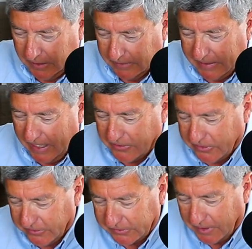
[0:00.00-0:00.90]
attach
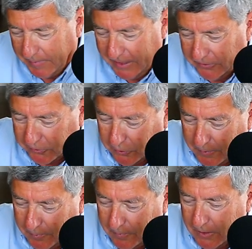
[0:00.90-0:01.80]
this command
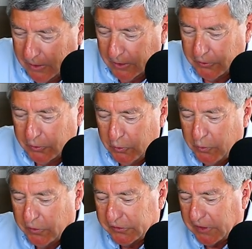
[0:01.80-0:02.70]
strip
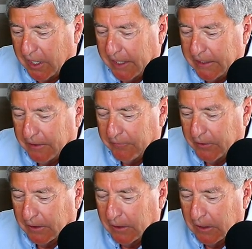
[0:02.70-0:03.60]
to the side of
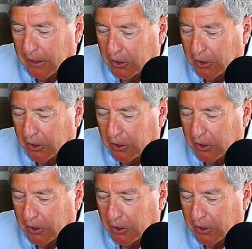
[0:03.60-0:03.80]
the